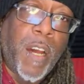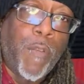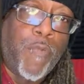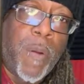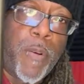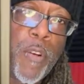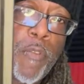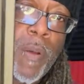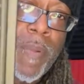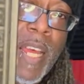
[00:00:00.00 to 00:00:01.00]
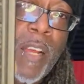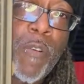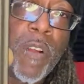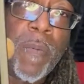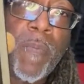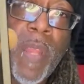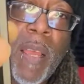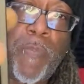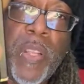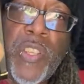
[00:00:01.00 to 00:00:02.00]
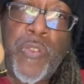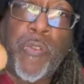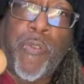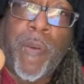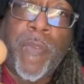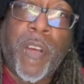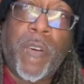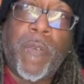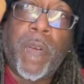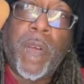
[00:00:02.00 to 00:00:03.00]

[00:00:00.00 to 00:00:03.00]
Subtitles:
a rubber grip, like on a pistol grip, yo.